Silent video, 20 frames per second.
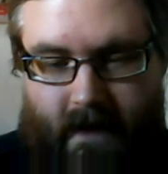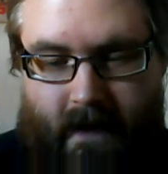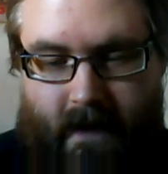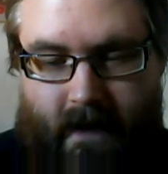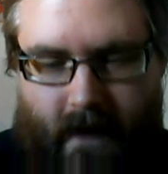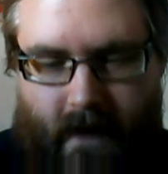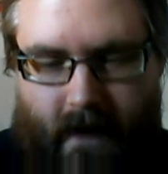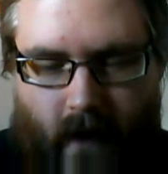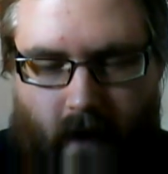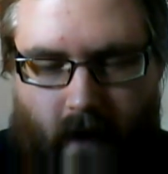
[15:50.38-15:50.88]

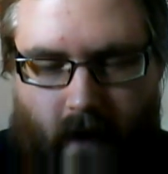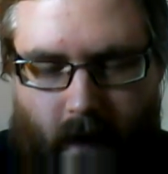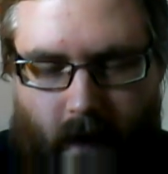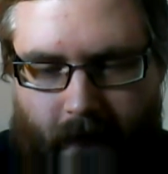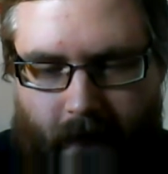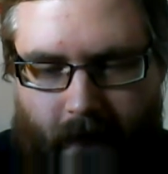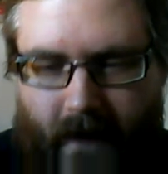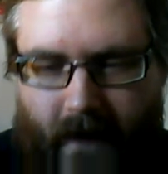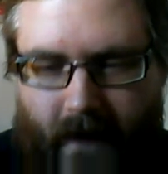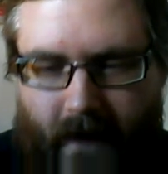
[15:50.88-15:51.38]
Like all my
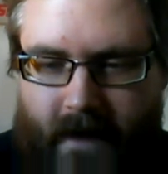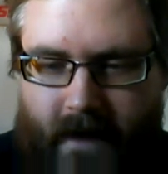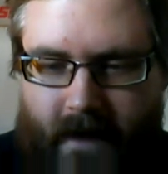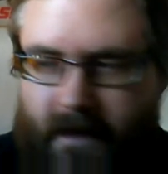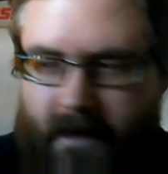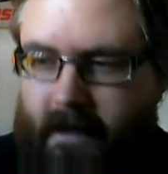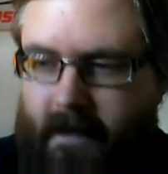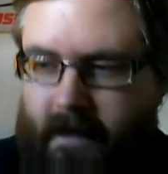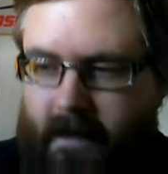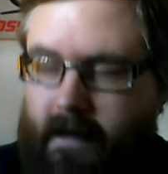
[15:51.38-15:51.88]
friends,
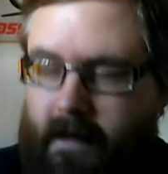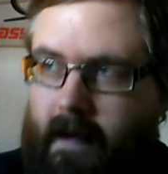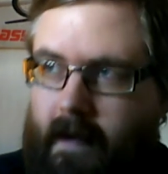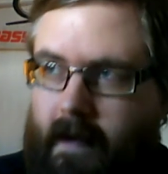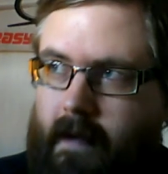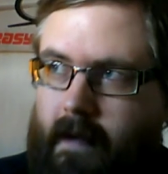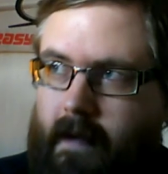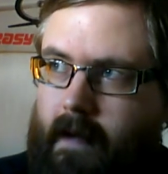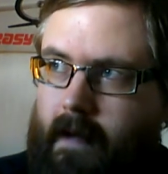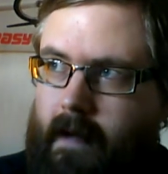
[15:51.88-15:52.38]

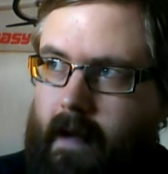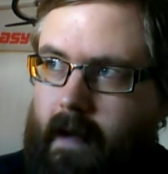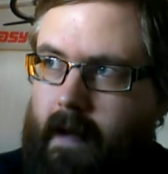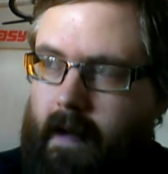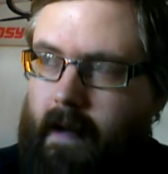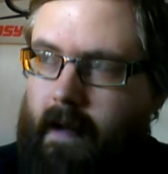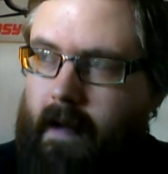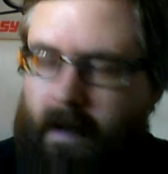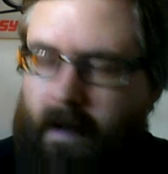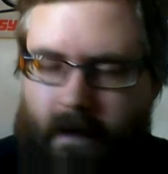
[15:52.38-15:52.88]

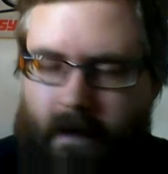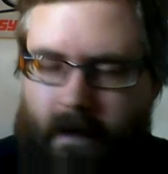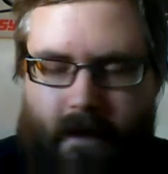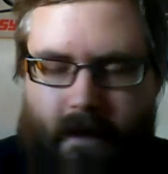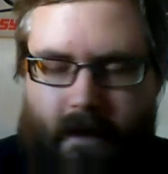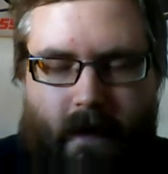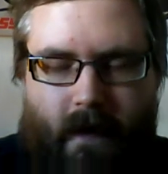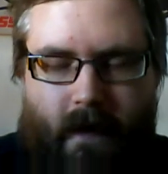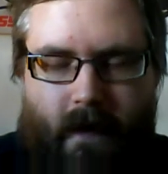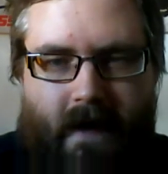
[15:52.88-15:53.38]

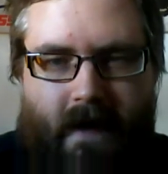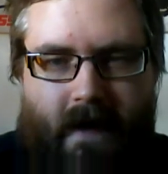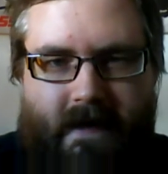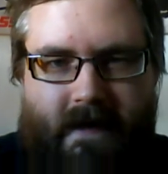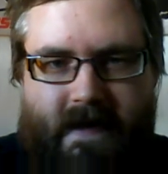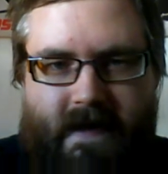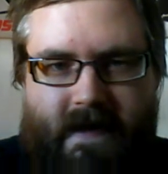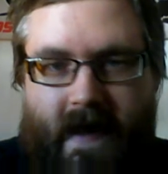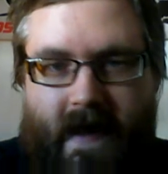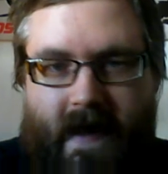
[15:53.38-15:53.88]
they were actually
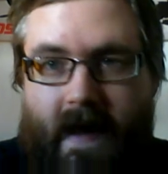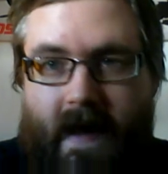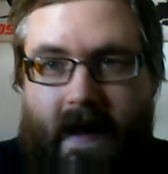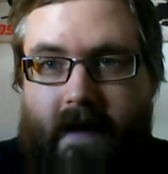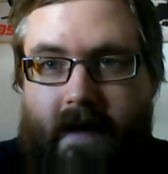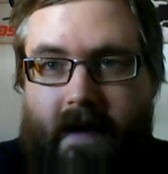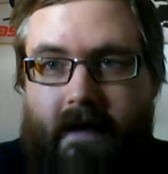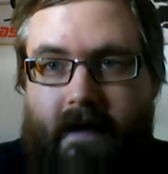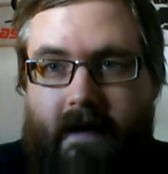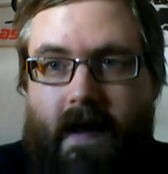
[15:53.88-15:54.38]
skating
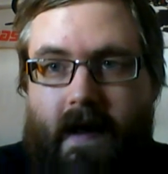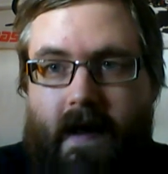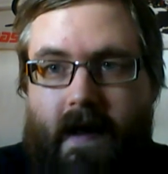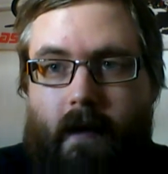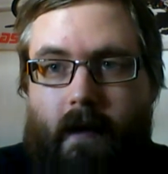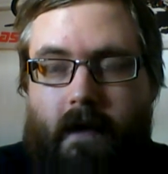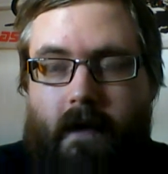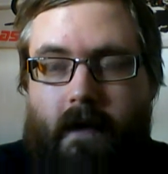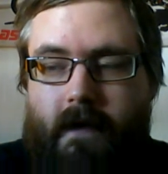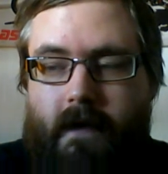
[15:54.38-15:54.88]
at the time
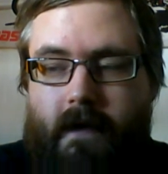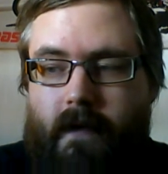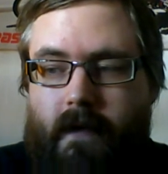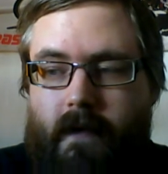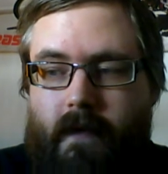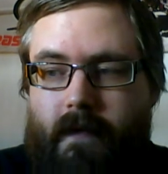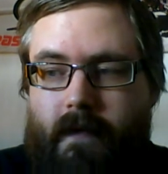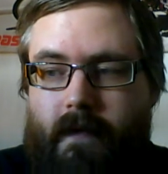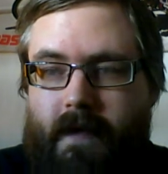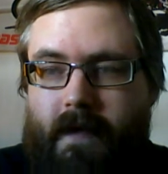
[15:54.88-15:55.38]

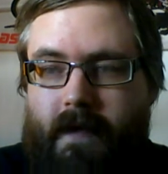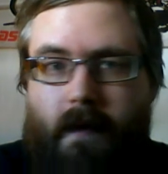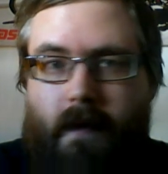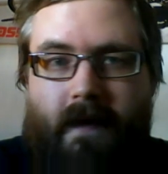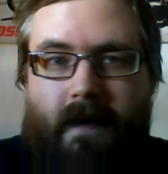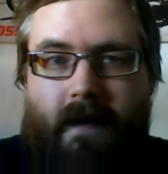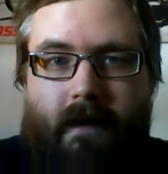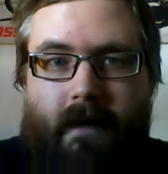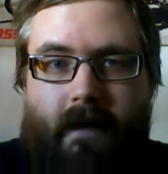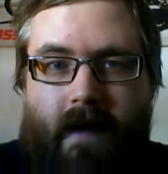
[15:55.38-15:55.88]
also. Some of
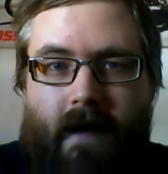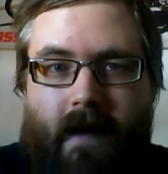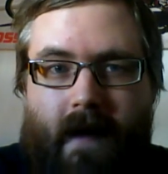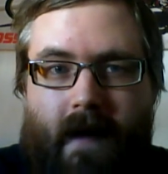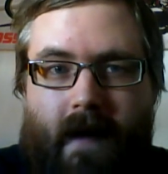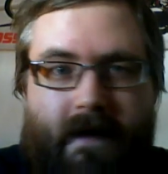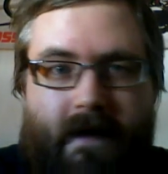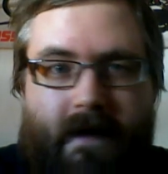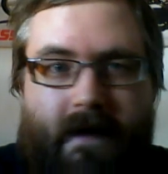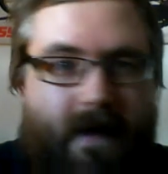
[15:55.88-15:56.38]
them
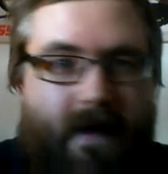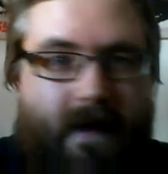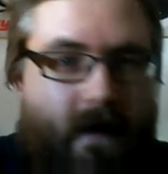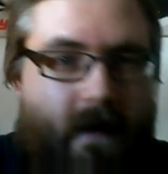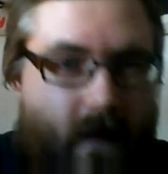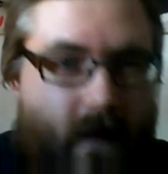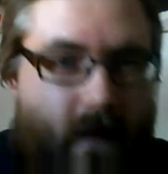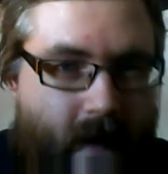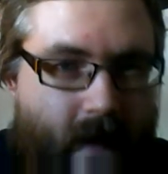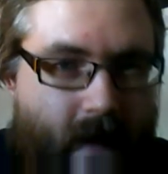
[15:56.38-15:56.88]
kind of still
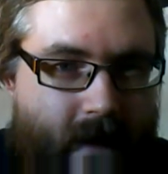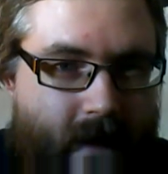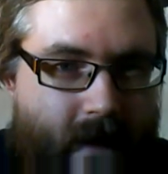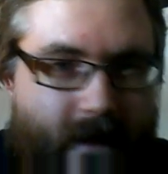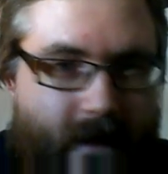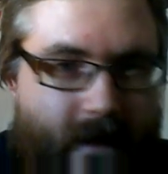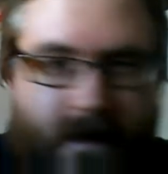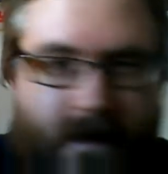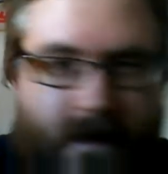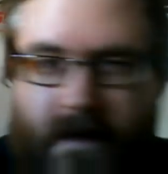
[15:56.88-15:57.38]
do, I guess,
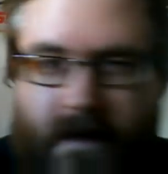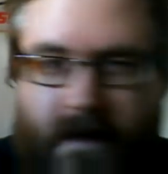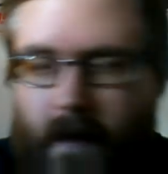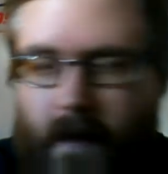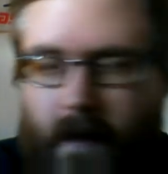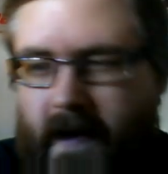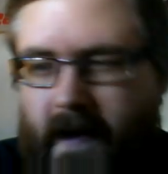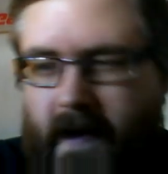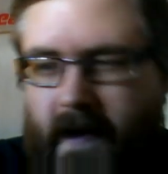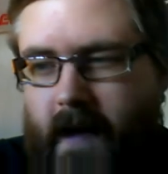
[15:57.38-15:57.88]

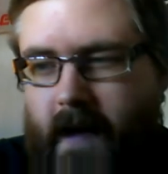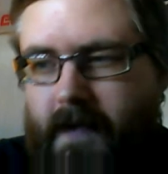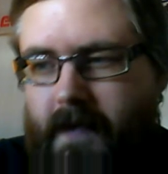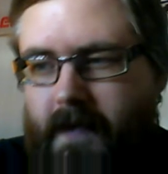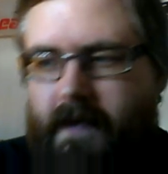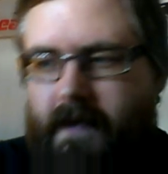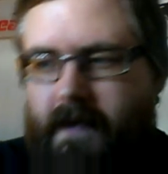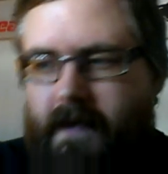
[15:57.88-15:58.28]
sometimes.